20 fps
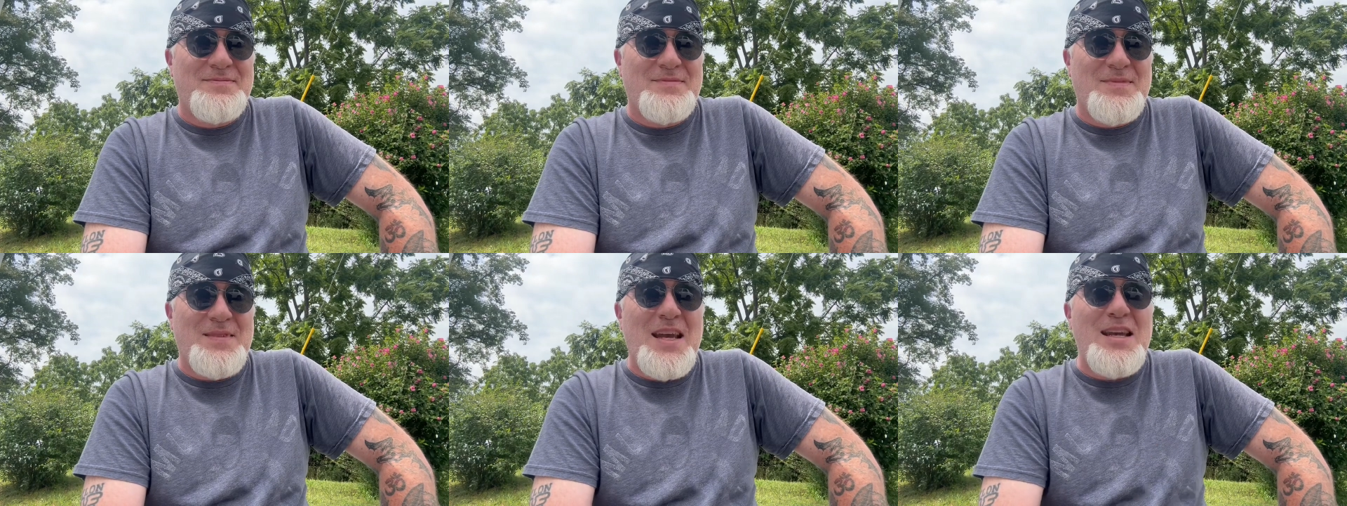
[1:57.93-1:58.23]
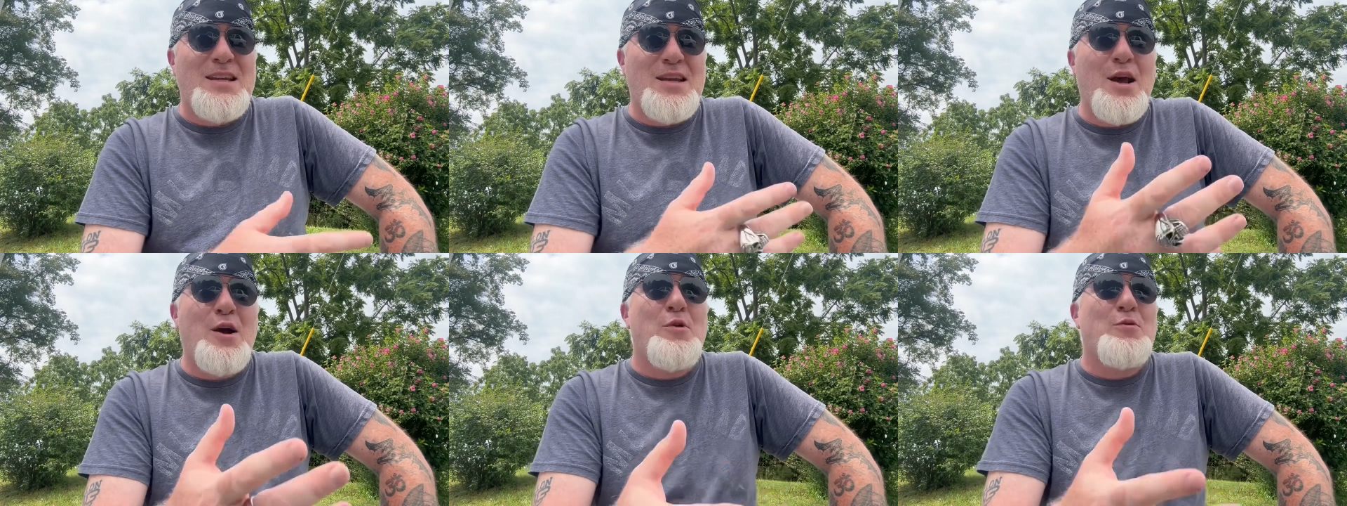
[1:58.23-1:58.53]

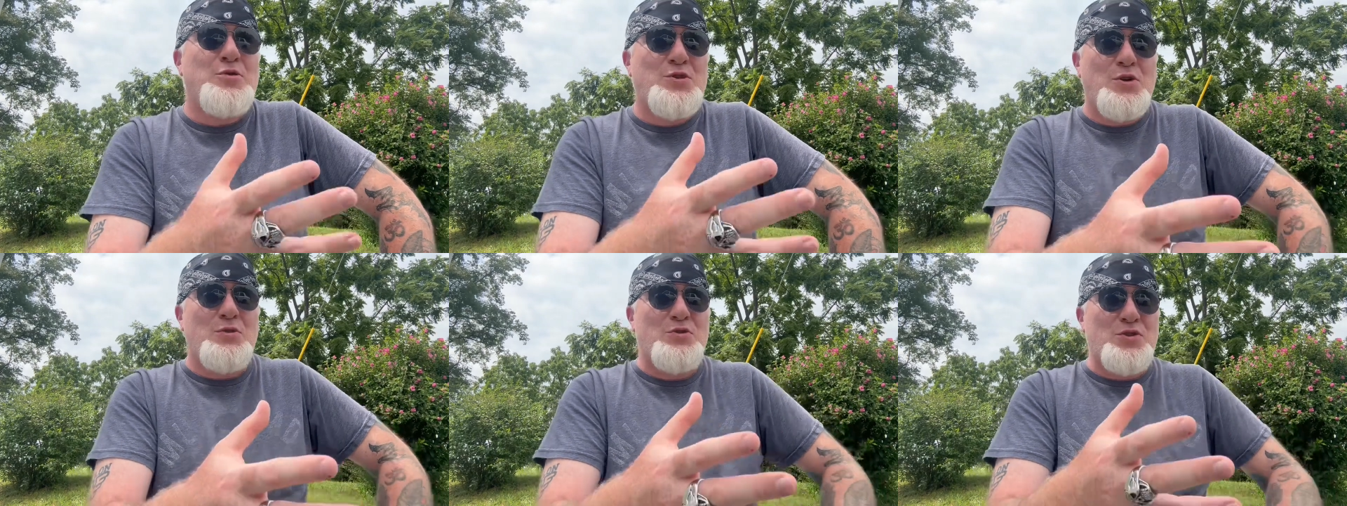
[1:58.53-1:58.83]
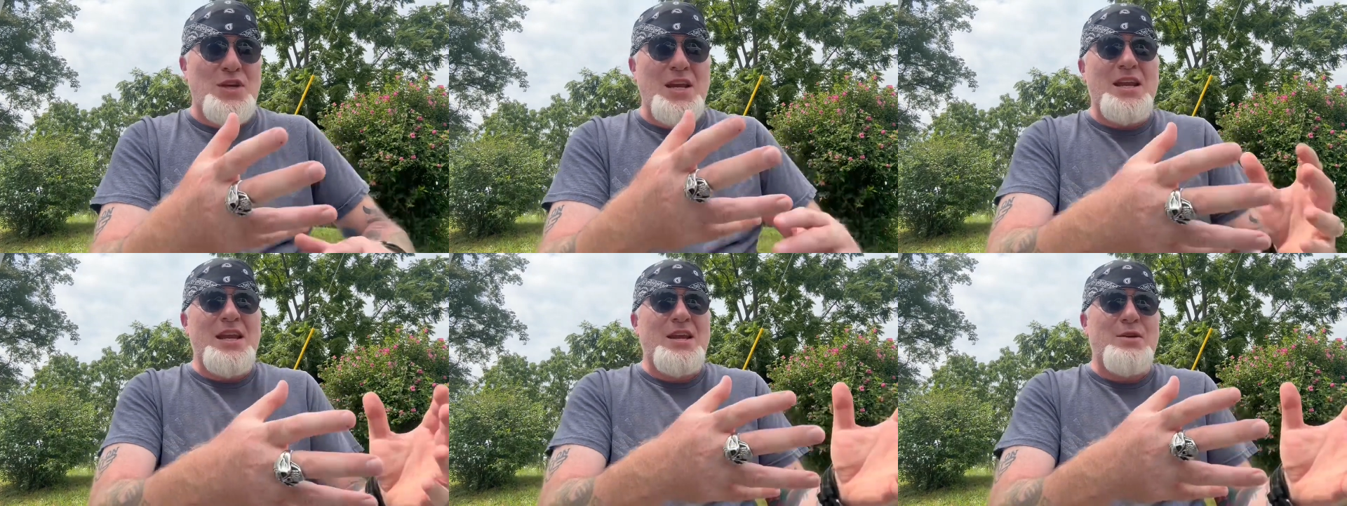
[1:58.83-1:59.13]
He told you
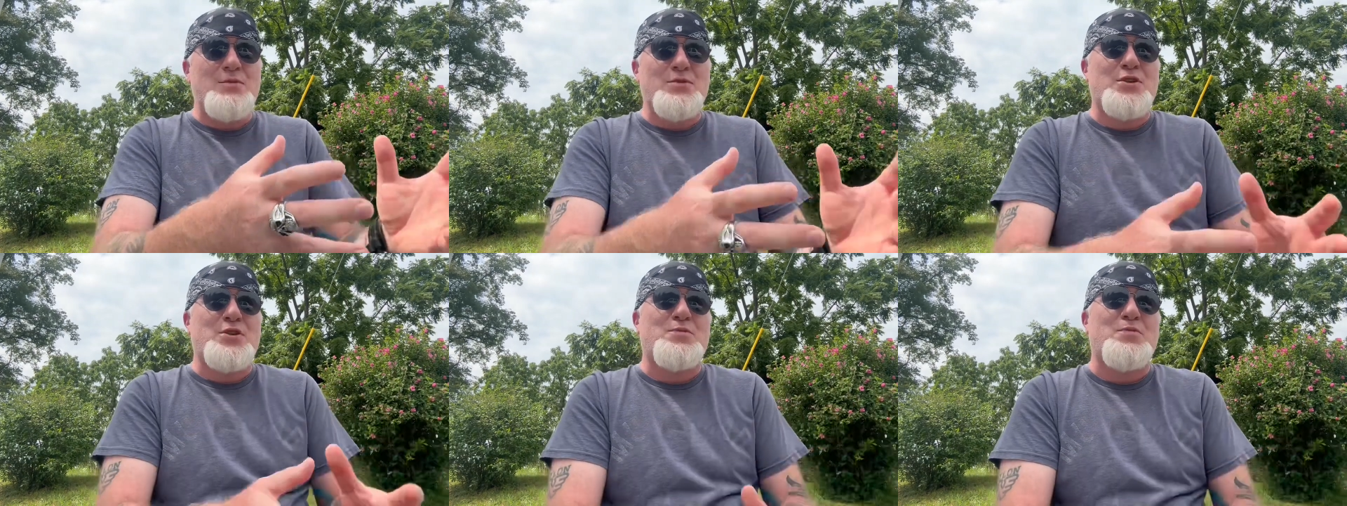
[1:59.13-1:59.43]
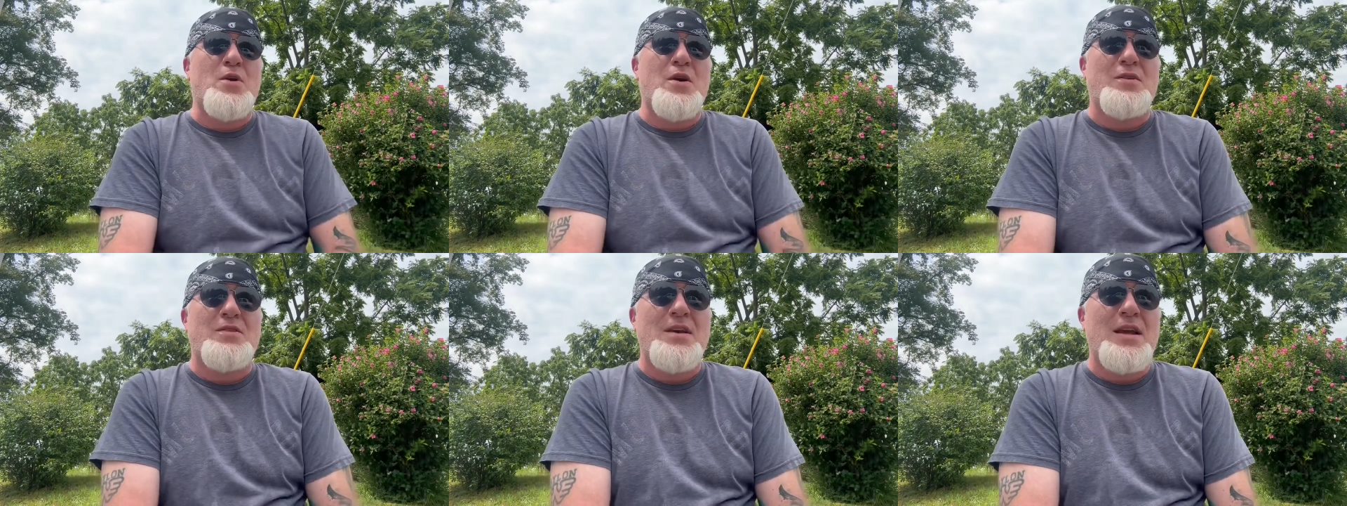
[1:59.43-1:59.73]
cheating was a
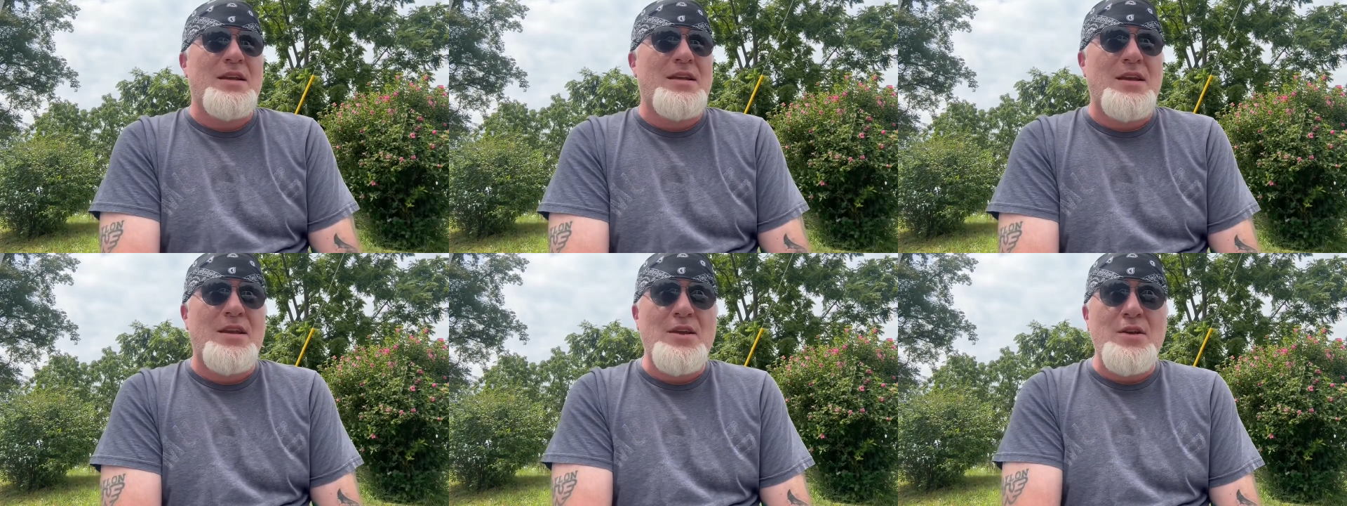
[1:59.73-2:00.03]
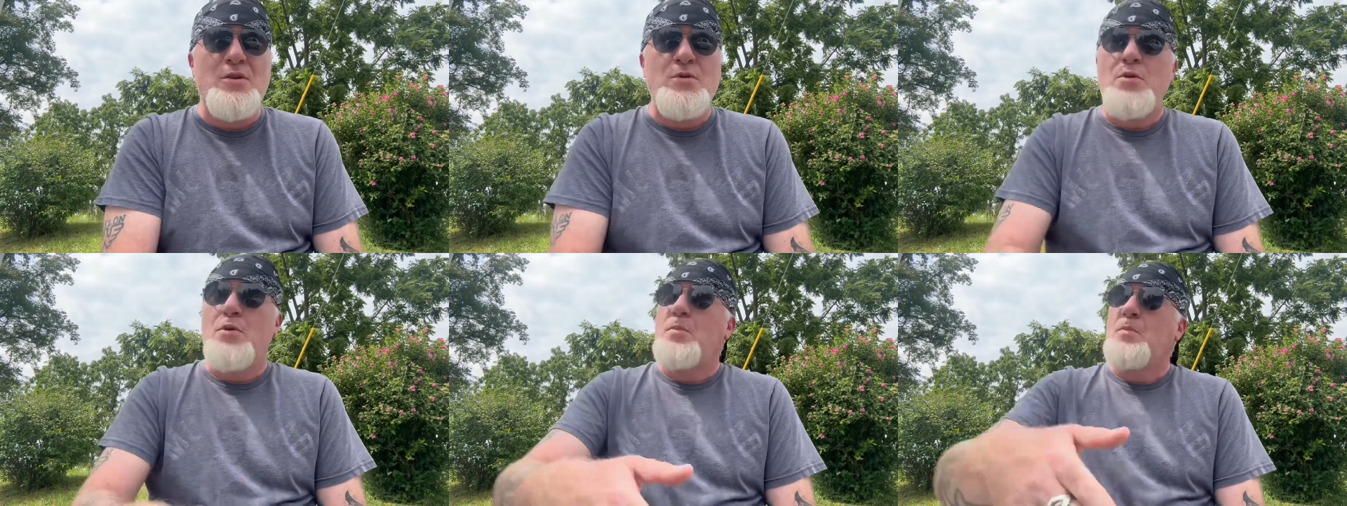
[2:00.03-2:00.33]
smart thing to
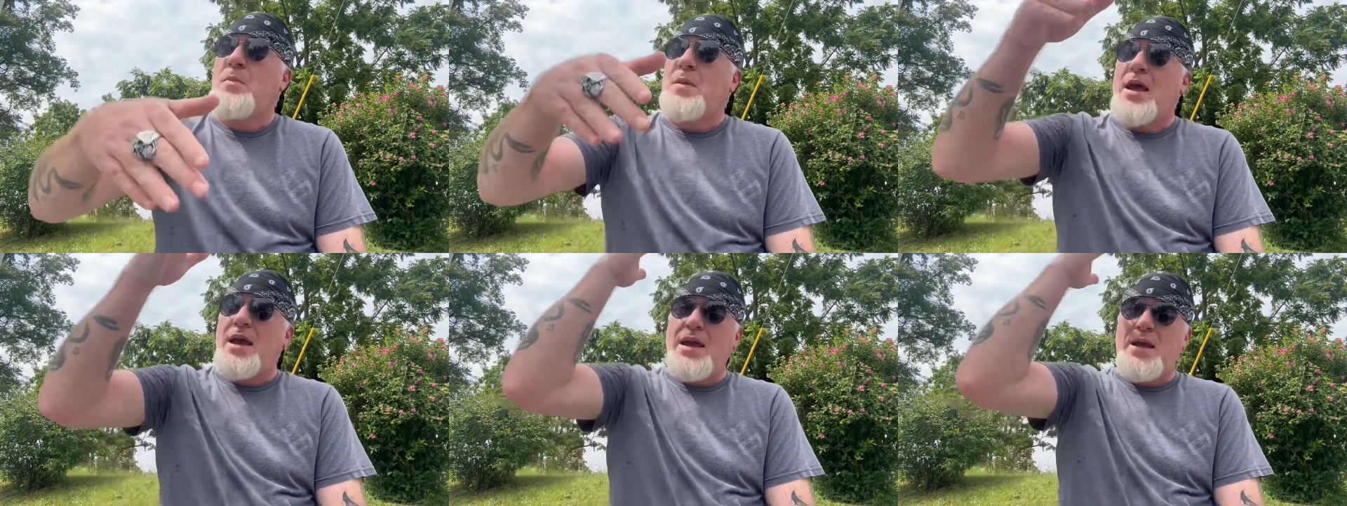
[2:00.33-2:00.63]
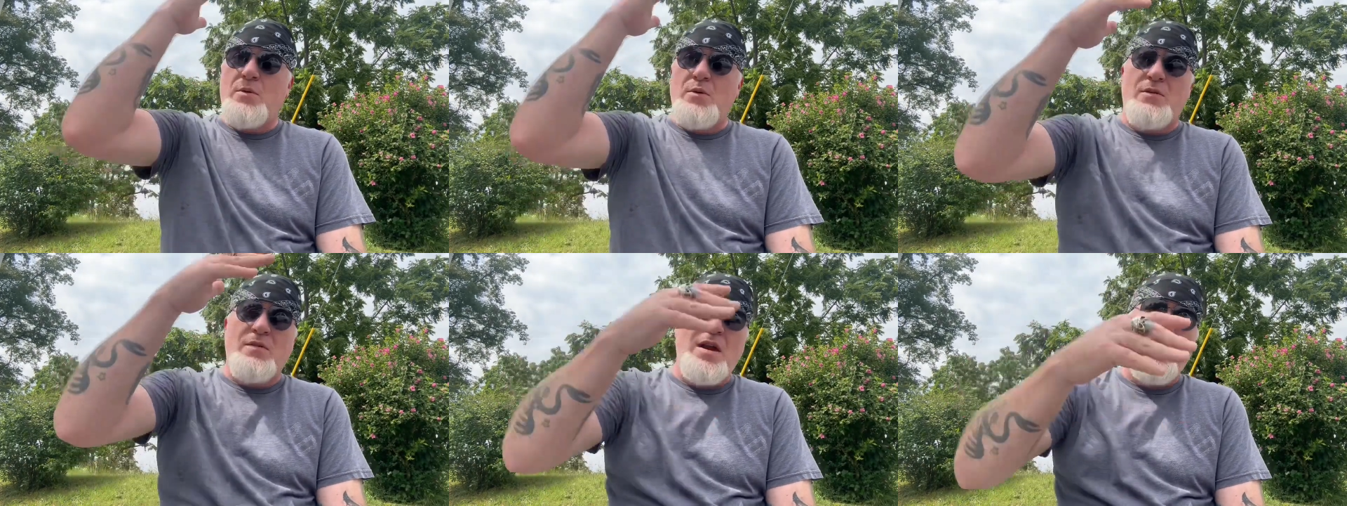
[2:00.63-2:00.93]
do.
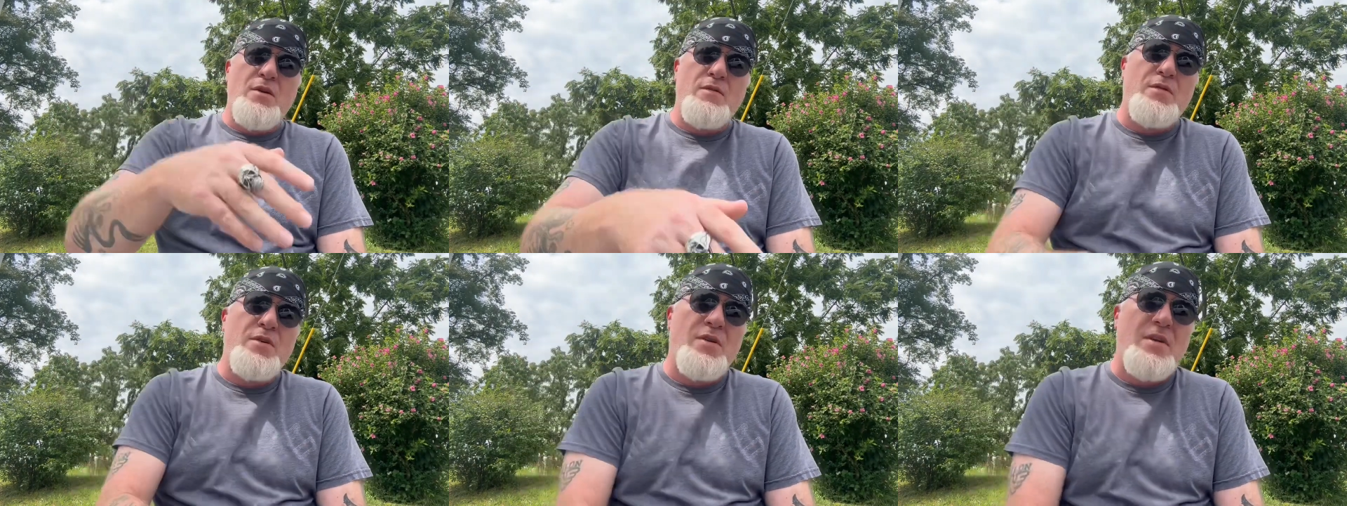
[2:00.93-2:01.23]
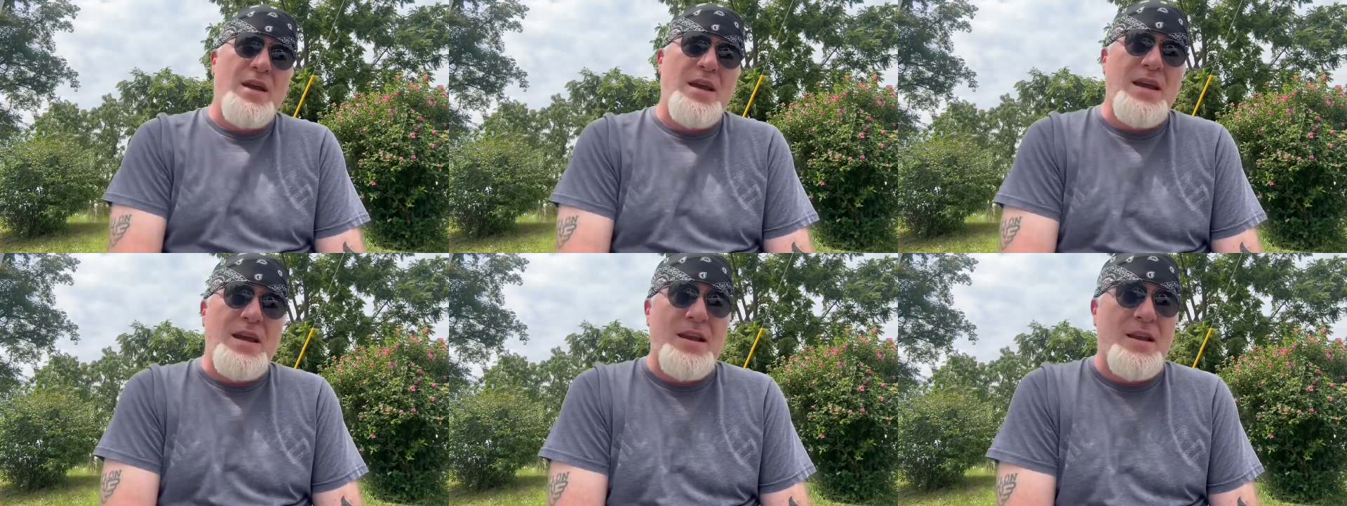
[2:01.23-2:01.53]
Went right over your
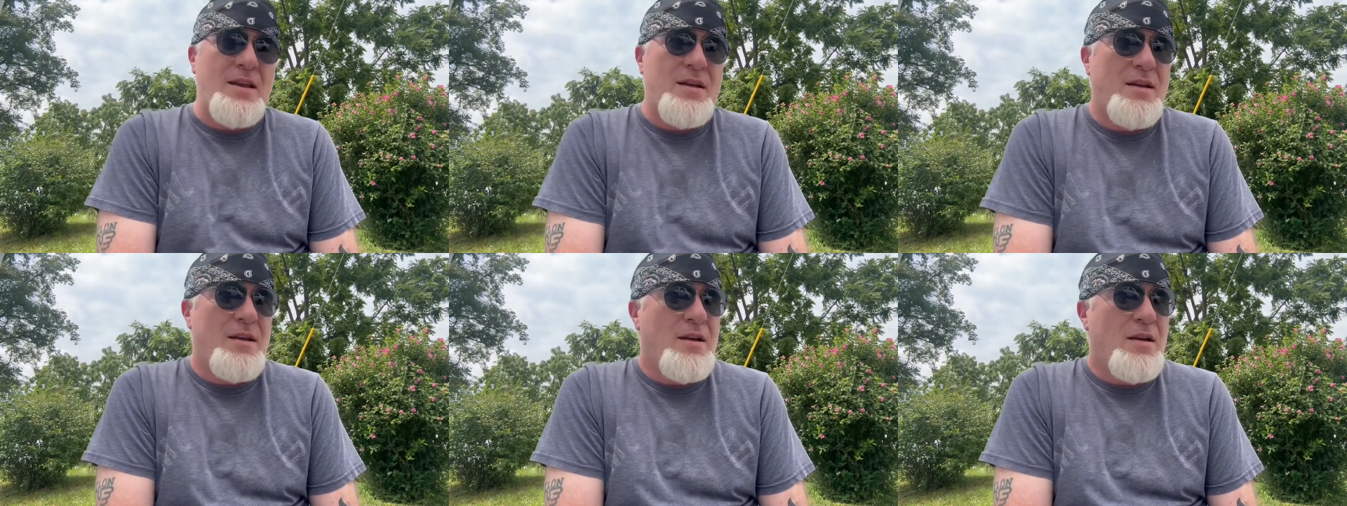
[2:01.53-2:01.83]
head.